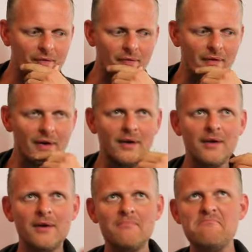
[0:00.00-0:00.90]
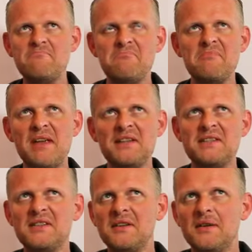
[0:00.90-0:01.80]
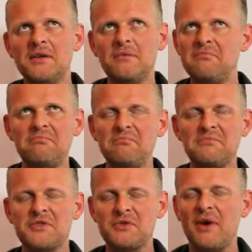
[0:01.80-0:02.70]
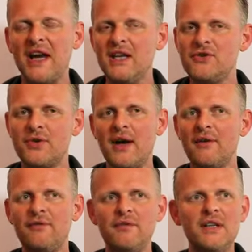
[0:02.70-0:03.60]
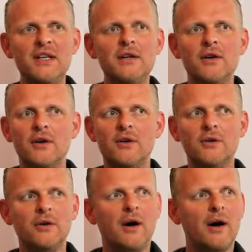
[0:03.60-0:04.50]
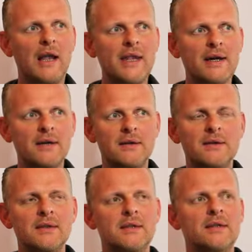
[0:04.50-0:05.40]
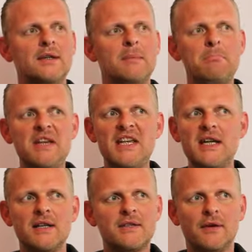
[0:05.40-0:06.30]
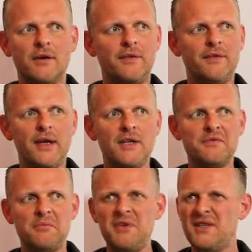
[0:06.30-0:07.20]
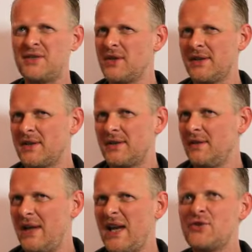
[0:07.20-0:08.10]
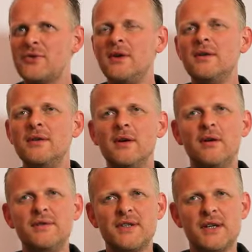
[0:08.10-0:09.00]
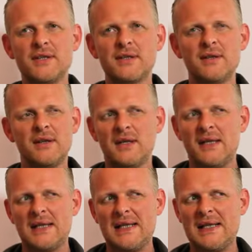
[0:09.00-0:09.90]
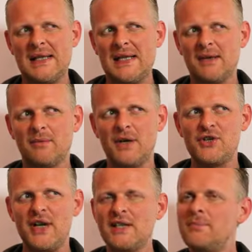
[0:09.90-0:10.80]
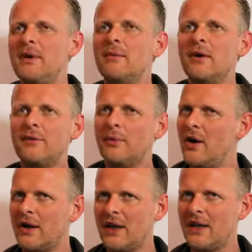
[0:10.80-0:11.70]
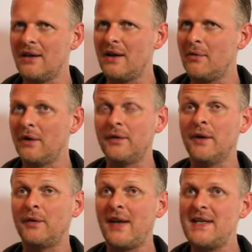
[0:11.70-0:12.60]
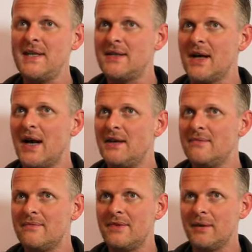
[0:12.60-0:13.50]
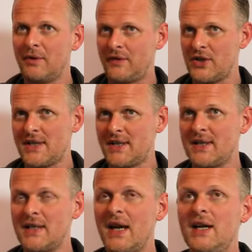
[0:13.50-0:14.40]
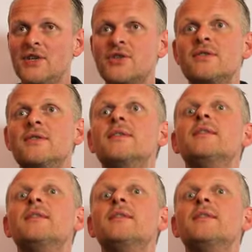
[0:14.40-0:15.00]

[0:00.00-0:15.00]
if it's strange to have video or other medias on stage. For me, it's just natural, you know. It's just when Shakespeare was working, there was no set design. There was just the stage.